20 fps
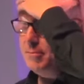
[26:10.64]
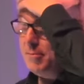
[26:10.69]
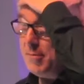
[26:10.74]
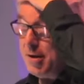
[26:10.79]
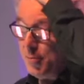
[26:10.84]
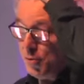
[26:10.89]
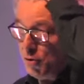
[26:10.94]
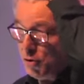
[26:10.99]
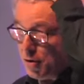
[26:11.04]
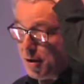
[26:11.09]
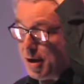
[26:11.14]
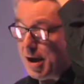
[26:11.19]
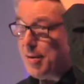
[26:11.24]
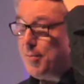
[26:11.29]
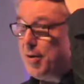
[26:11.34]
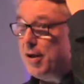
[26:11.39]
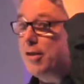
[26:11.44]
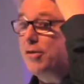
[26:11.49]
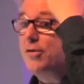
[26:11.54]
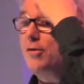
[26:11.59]
Maybe you and
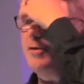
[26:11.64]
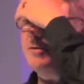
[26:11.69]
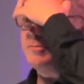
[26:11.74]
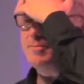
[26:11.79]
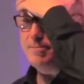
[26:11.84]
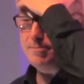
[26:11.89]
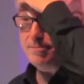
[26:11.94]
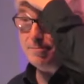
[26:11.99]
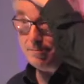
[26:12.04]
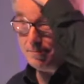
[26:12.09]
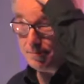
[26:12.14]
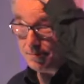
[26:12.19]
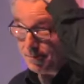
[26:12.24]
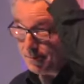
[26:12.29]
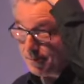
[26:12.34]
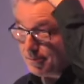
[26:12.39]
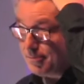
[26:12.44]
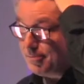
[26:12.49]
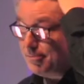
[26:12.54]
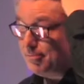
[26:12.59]
I might have thought,
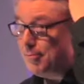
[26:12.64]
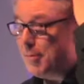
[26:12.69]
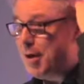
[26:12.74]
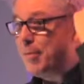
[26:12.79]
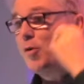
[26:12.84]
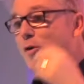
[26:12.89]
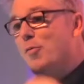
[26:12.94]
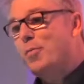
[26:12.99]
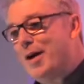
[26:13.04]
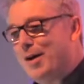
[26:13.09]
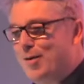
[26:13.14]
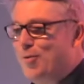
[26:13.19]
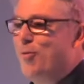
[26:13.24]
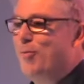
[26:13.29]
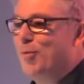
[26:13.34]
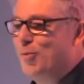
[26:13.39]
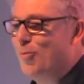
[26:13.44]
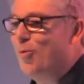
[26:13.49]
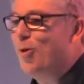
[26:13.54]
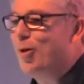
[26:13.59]
maybe go back
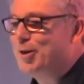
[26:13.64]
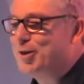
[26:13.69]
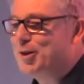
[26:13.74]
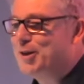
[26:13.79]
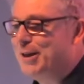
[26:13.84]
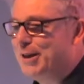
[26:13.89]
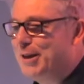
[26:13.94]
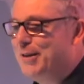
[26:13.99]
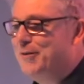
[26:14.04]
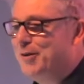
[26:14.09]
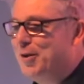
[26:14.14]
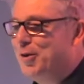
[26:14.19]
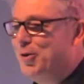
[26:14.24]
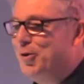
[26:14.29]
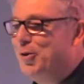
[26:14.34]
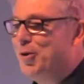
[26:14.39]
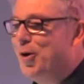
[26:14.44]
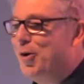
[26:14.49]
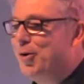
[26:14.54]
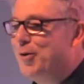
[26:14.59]
home and wash and I'll give you a
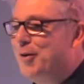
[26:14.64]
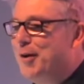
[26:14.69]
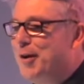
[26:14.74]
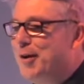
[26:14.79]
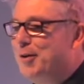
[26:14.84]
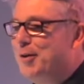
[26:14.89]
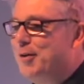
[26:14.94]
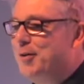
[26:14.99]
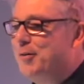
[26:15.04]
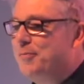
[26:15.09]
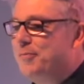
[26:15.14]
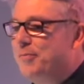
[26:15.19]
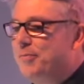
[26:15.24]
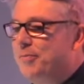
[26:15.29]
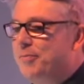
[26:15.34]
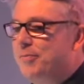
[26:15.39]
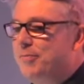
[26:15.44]
good hug then, you know.